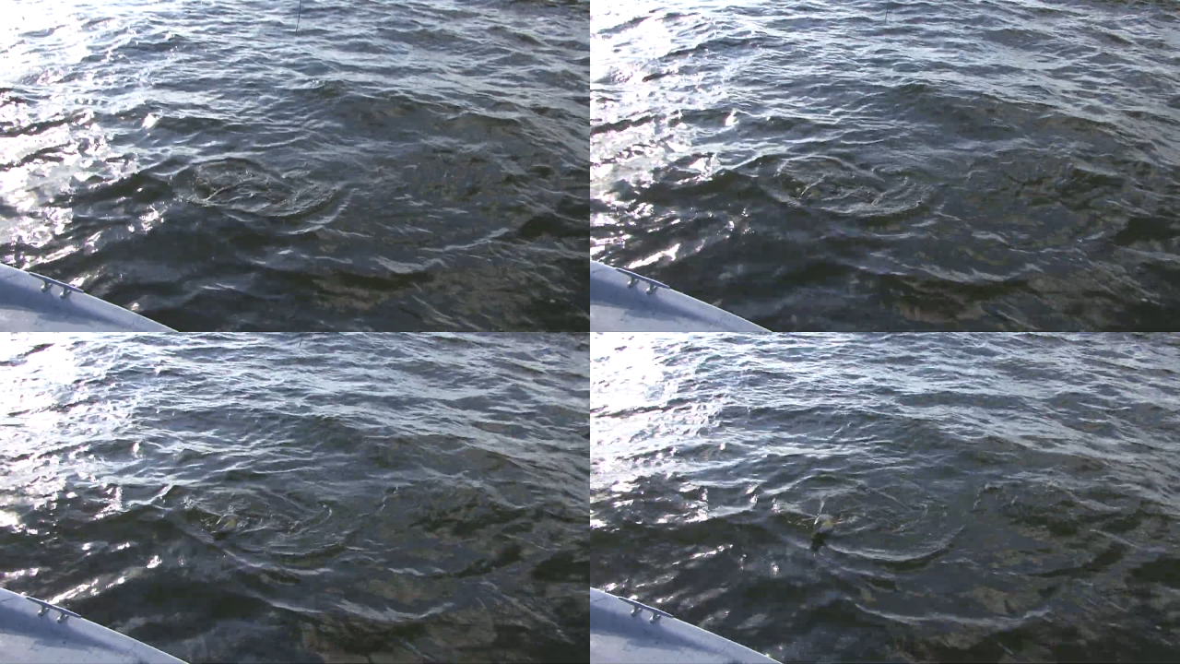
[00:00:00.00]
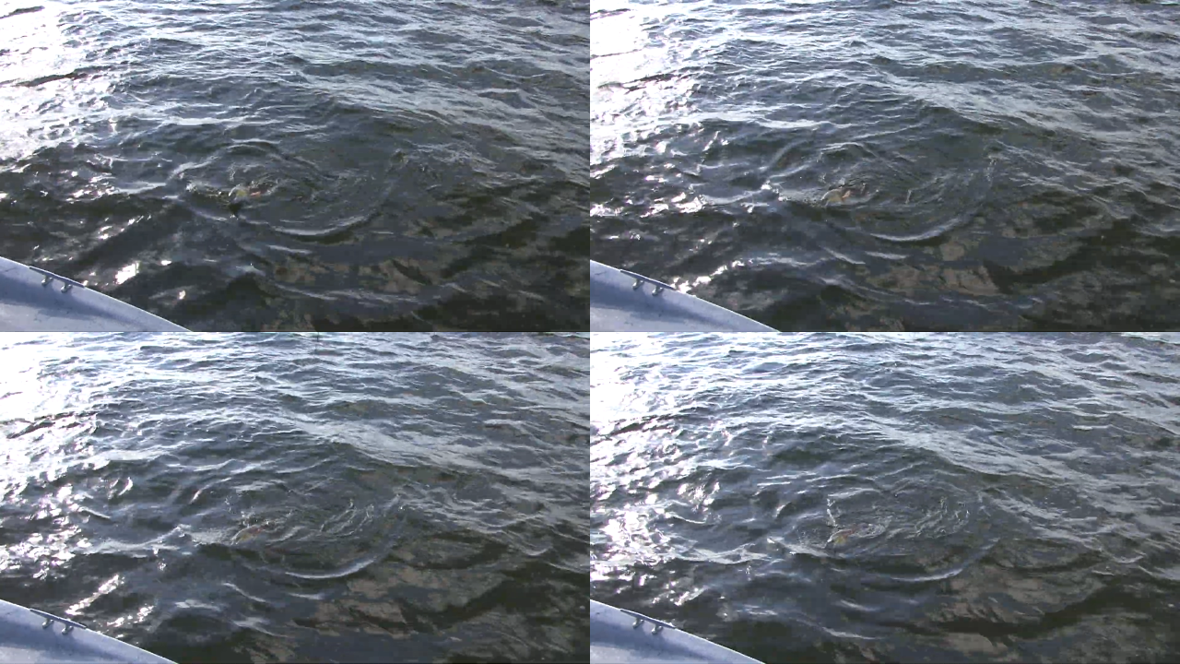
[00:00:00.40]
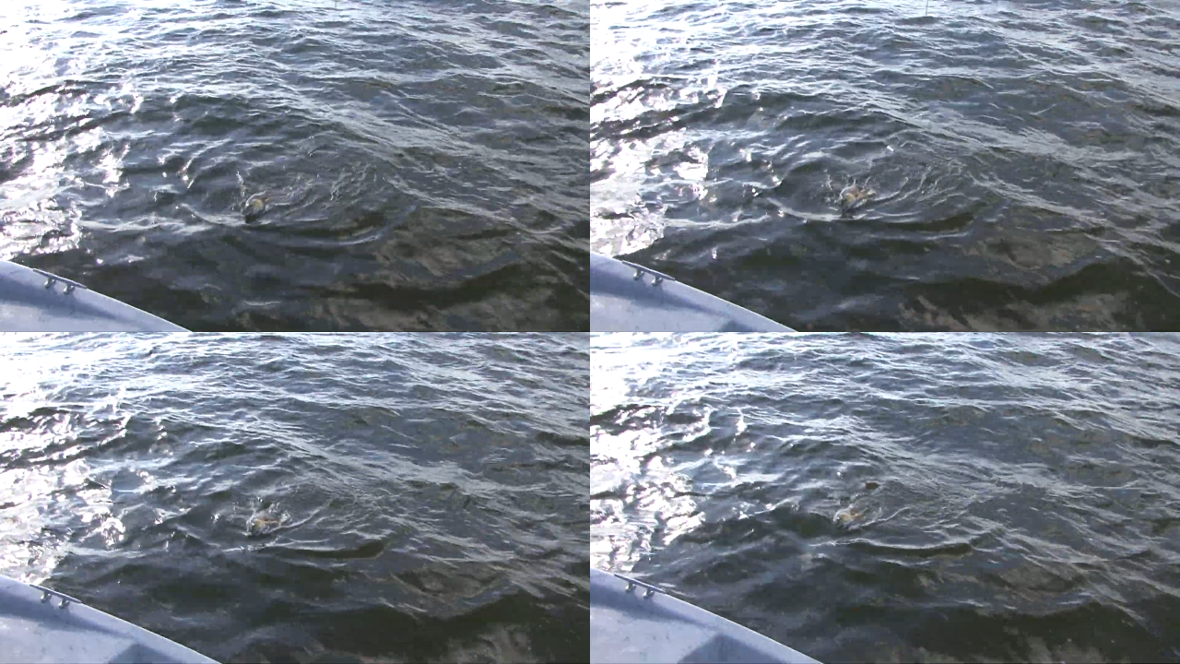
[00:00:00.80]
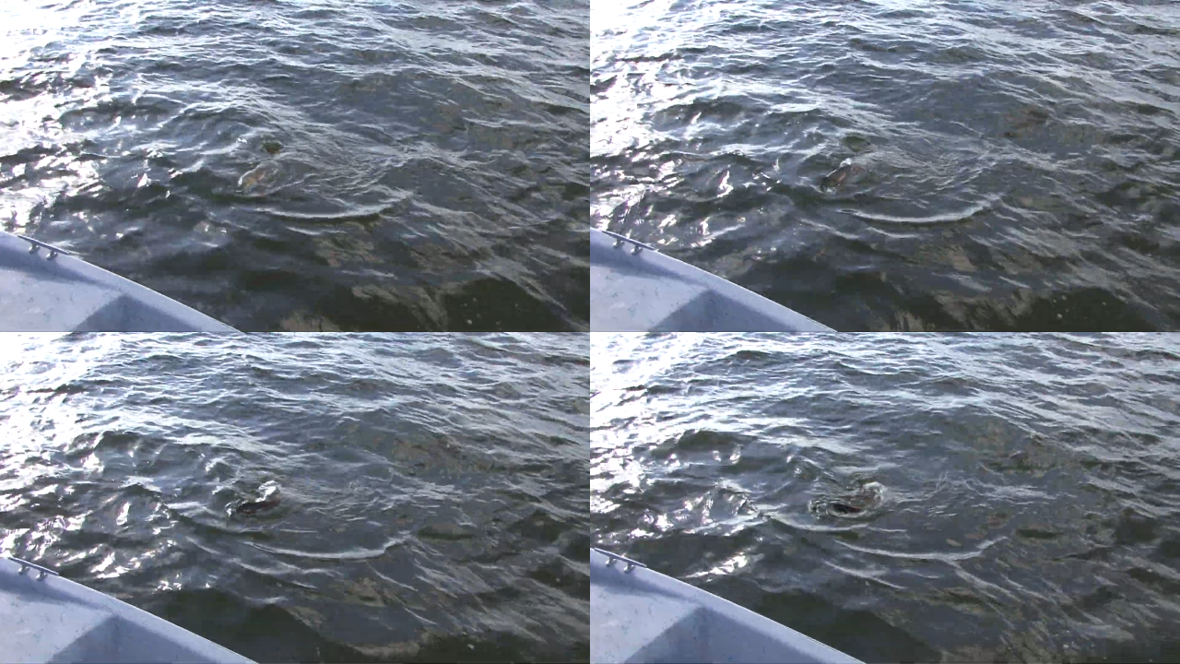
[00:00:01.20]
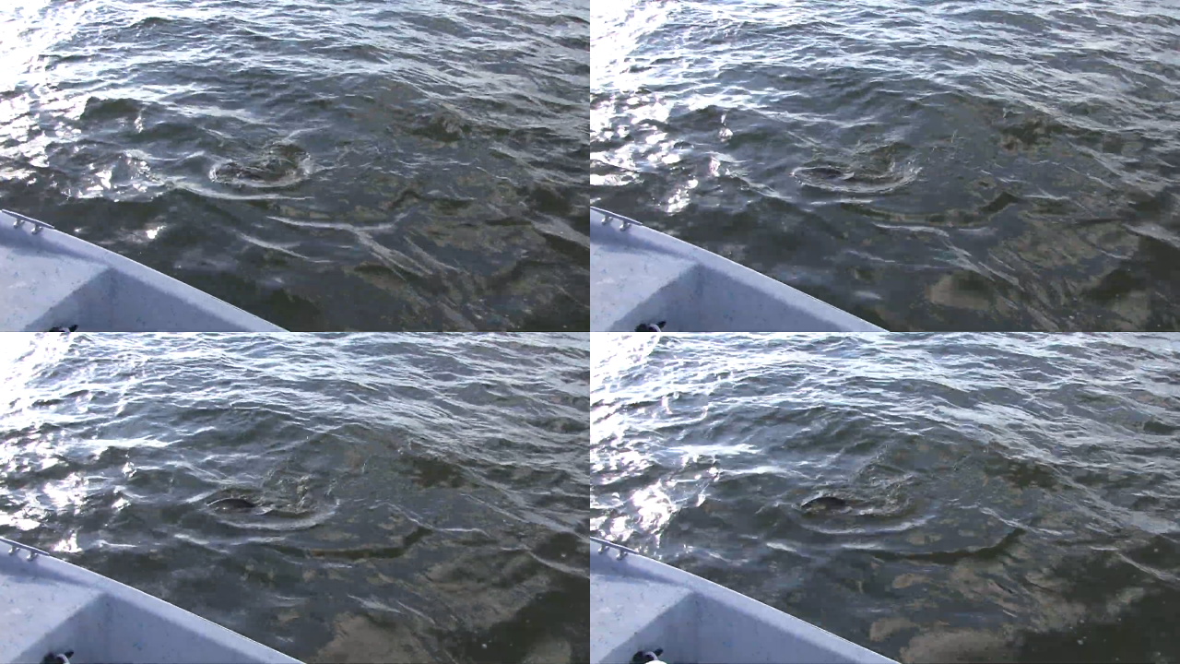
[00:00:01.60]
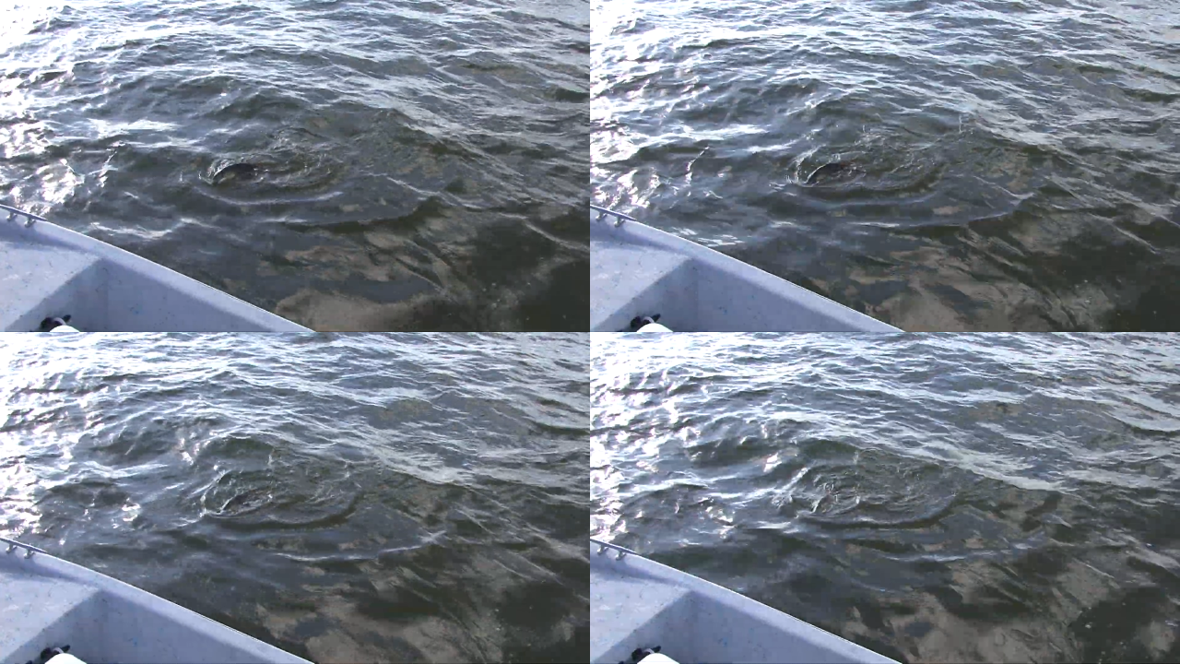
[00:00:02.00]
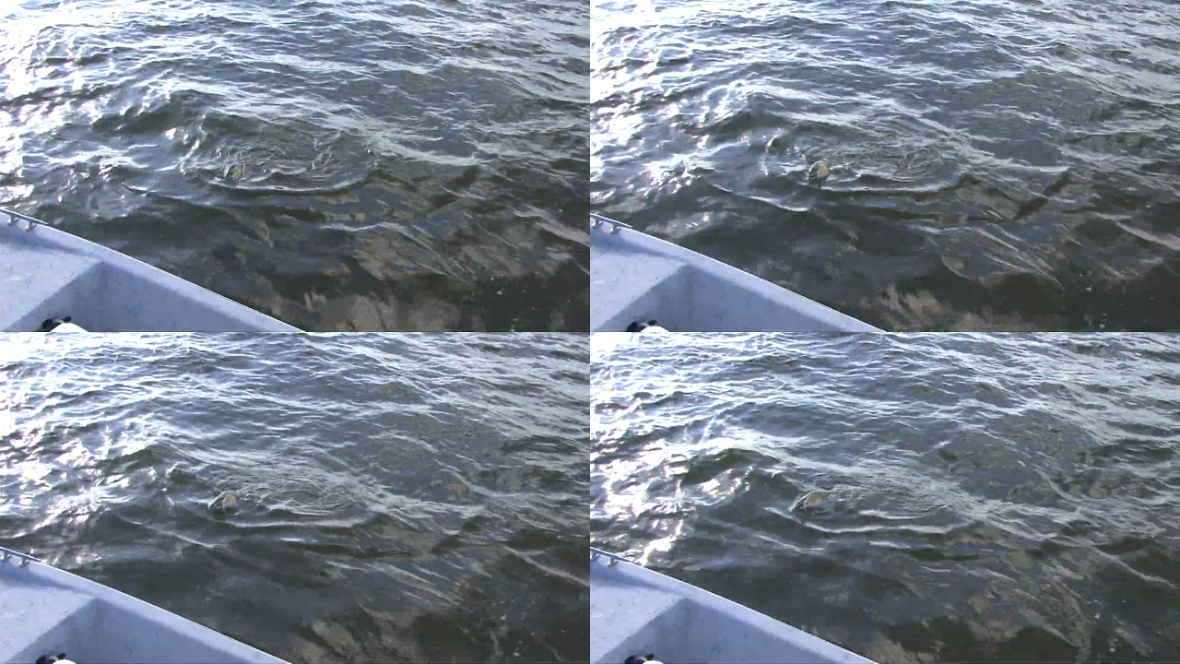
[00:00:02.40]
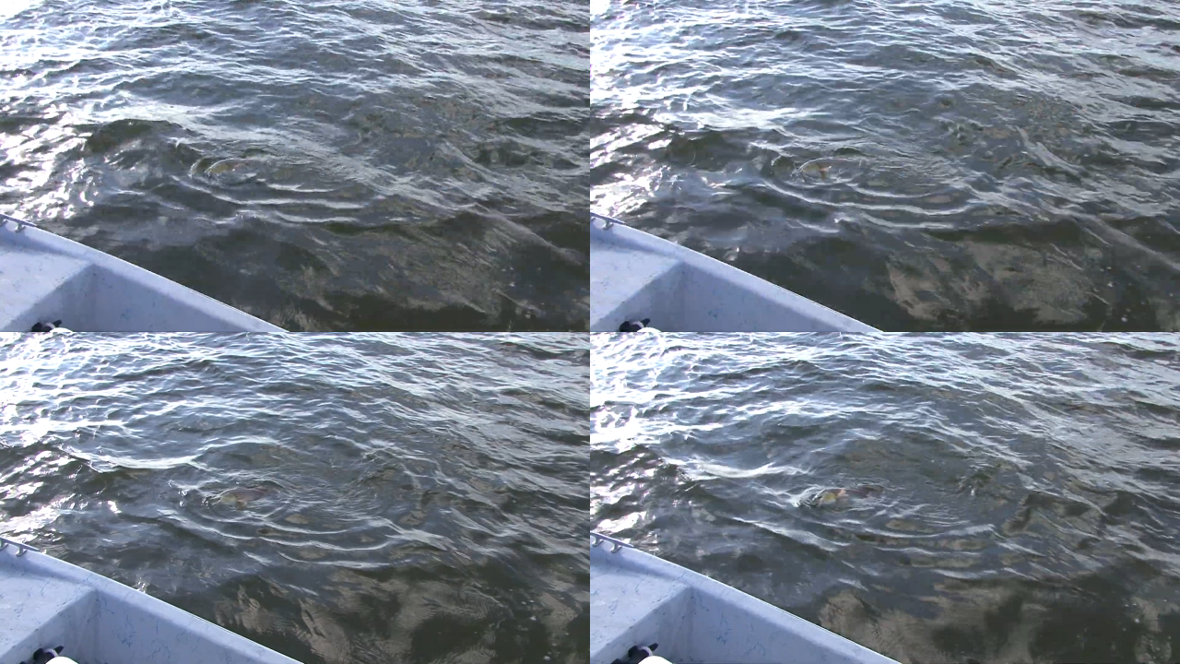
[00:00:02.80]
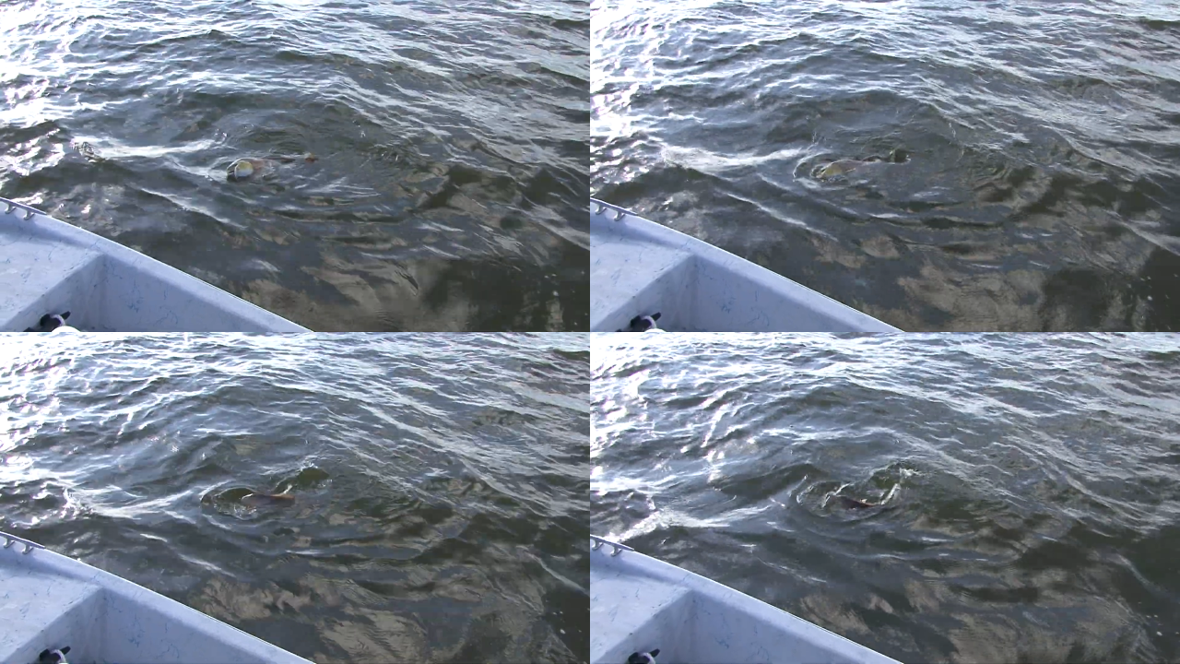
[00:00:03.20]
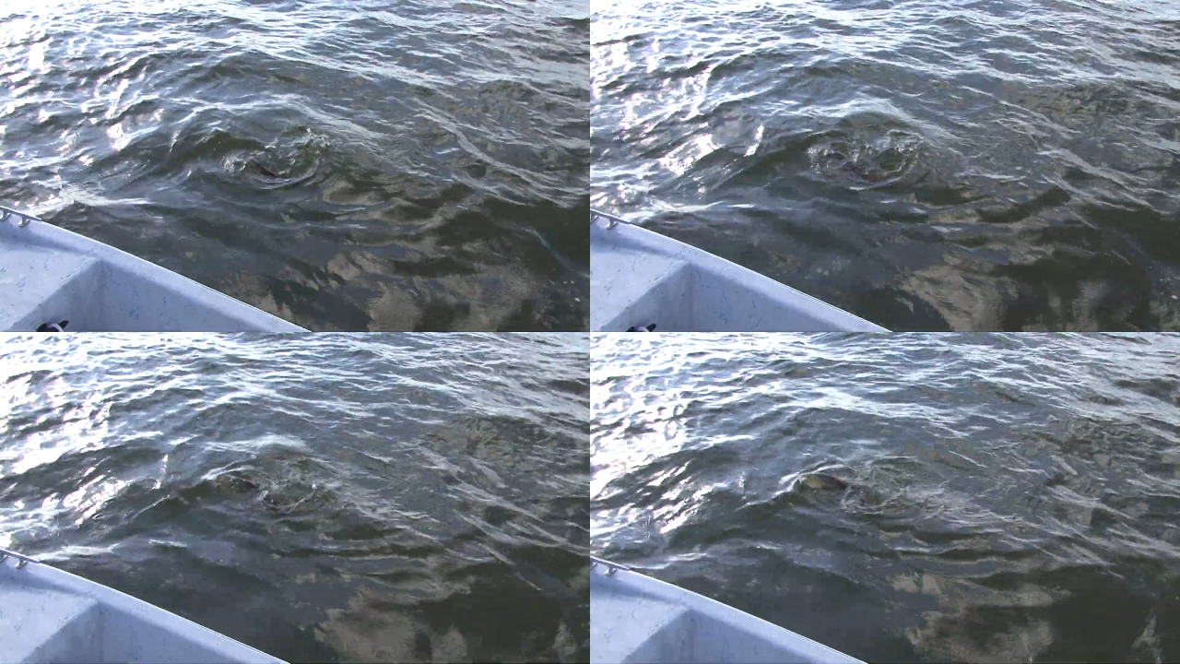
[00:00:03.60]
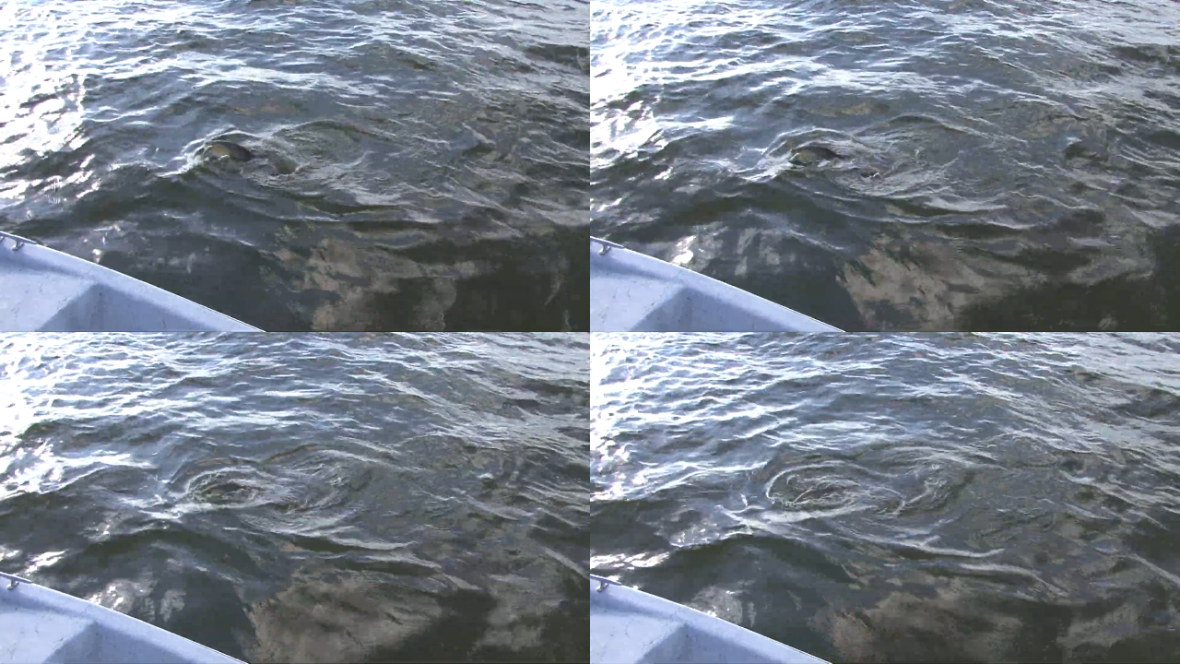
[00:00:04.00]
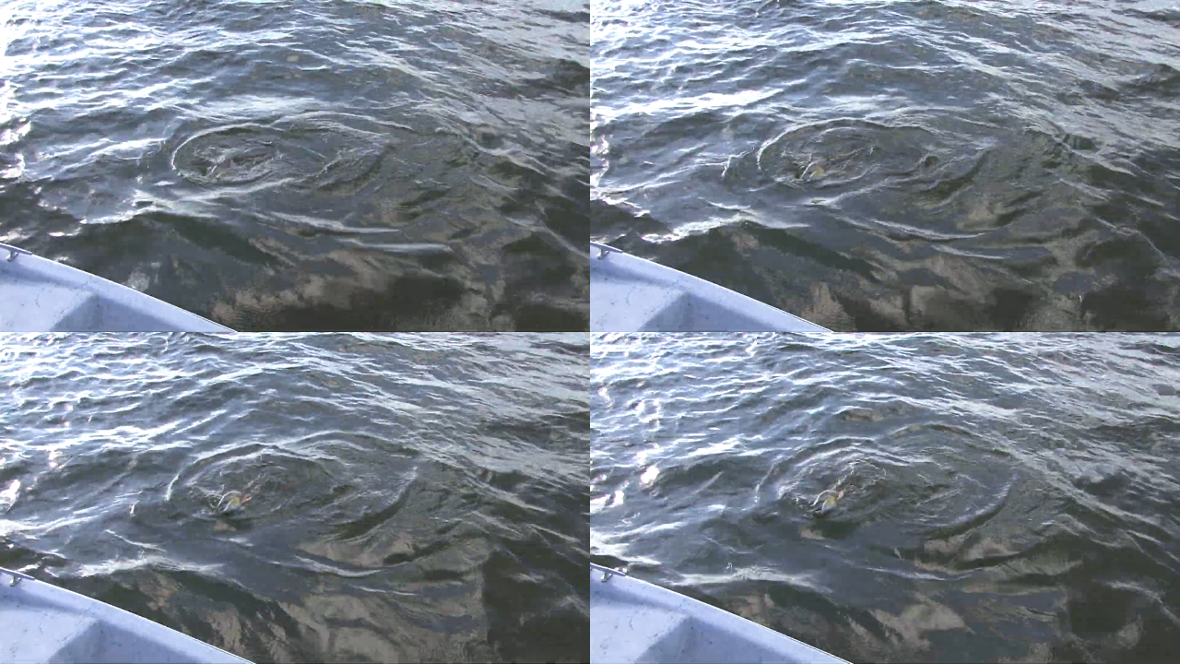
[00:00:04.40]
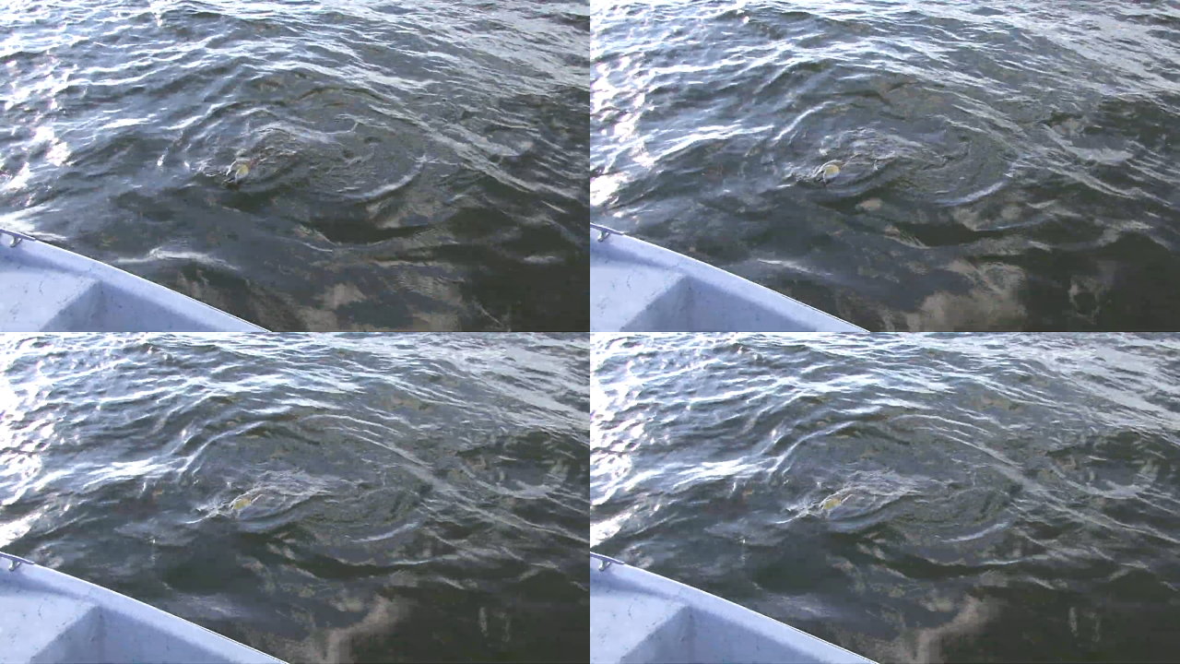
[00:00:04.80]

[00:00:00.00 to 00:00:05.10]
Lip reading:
Nobody's mouth can be seen.